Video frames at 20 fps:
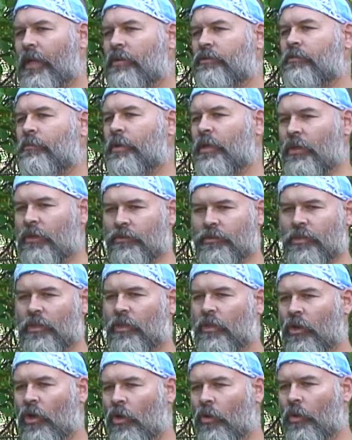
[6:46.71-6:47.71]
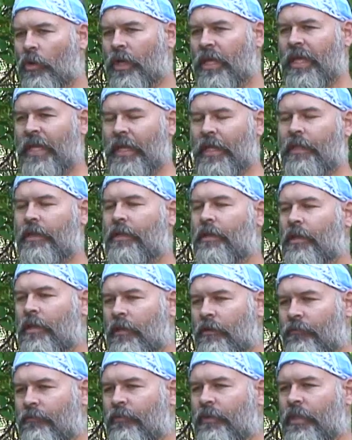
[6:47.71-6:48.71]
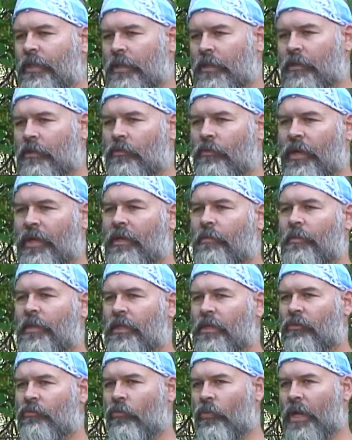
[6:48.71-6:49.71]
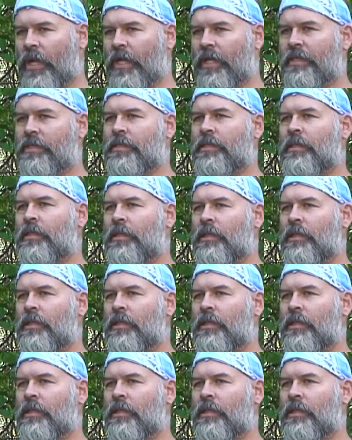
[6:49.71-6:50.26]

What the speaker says: so I'm going to use the low end of the recommended rate,